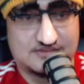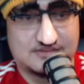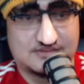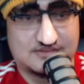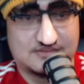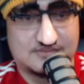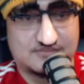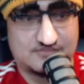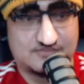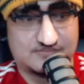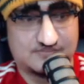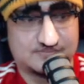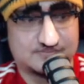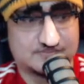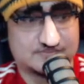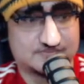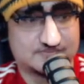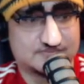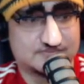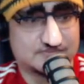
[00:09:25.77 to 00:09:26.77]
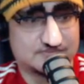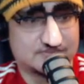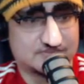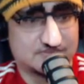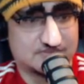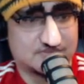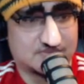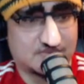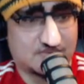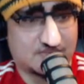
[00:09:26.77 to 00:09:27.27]

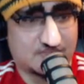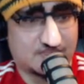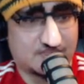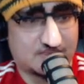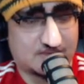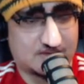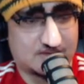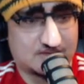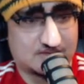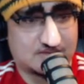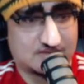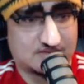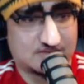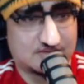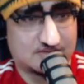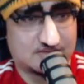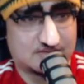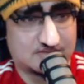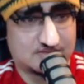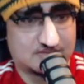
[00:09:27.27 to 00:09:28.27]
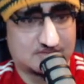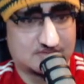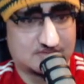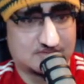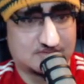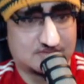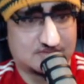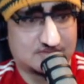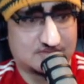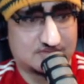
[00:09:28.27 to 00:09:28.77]

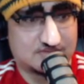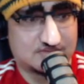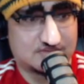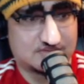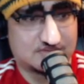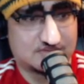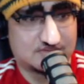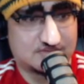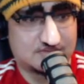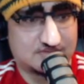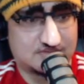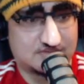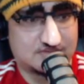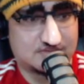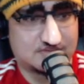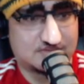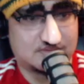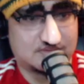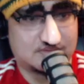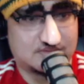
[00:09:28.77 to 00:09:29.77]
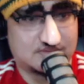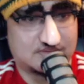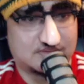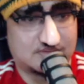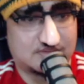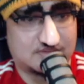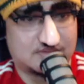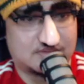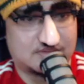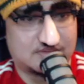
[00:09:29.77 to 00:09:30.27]

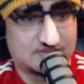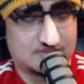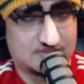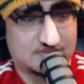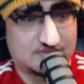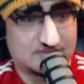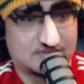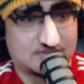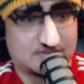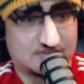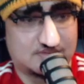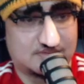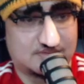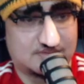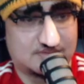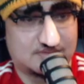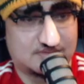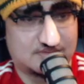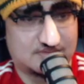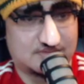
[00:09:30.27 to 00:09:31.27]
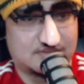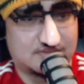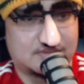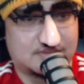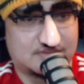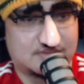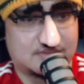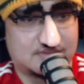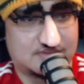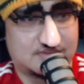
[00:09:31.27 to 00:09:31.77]

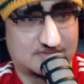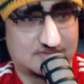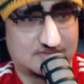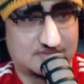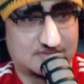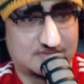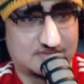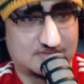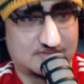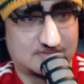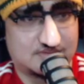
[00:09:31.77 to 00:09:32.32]
[no speech]